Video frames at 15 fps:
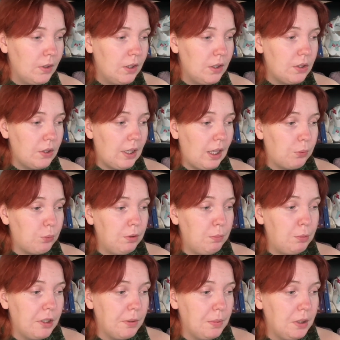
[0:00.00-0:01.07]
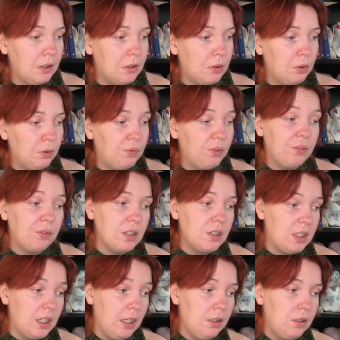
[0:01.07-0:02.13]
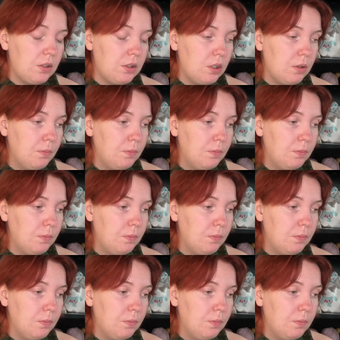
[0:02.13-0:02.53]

So that will bring me to 56-ish,